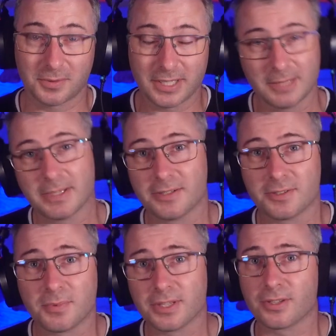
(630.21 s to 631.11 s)
emails
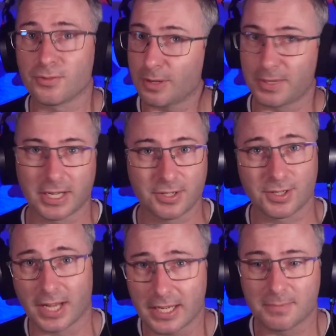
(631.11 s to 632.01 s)
with trepidation
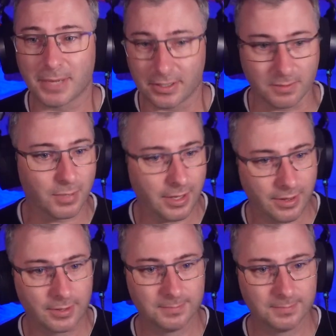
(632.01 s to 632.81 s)
and bated breath,